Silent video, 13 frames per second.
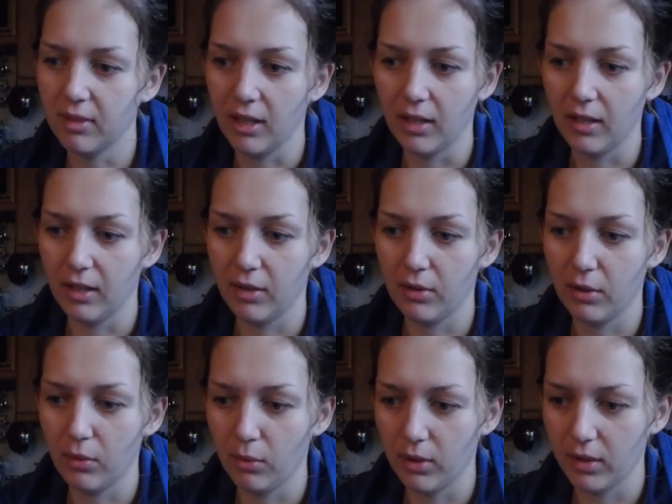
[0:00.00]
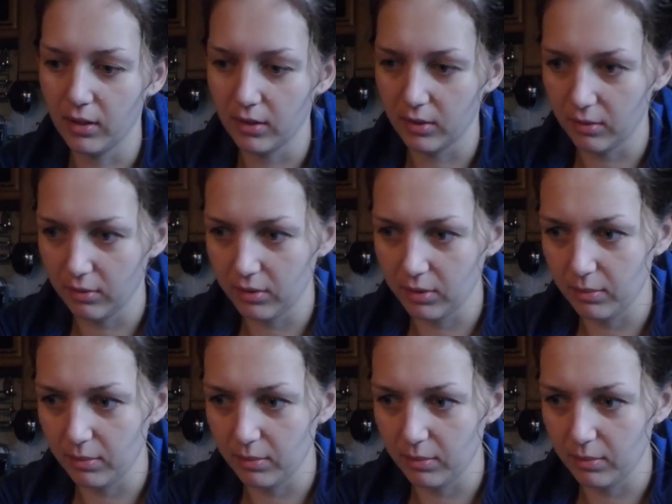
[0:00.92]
and I don't know what is going to